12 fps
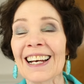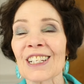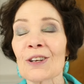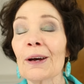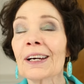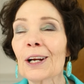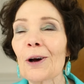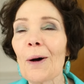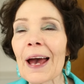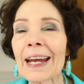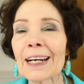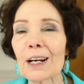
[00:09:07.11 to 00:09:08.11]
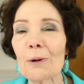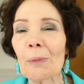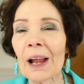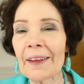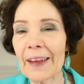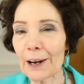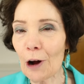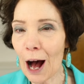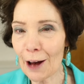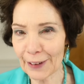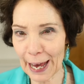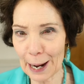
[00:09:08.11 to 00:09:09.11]
so I'm going to go ahead and apply that
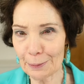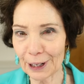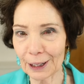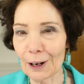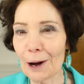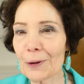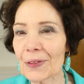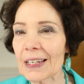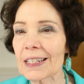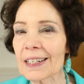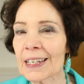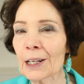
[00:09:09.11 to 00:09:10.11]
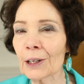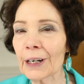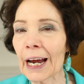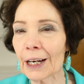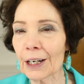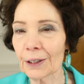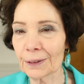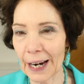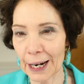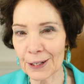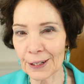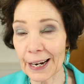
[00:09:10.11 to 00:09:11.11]
off camera along with concealer and
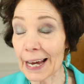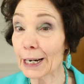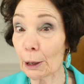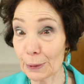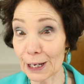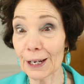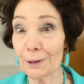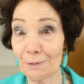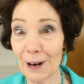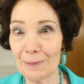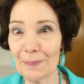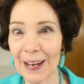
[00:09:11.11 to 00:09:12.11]
corrector, and I'll be right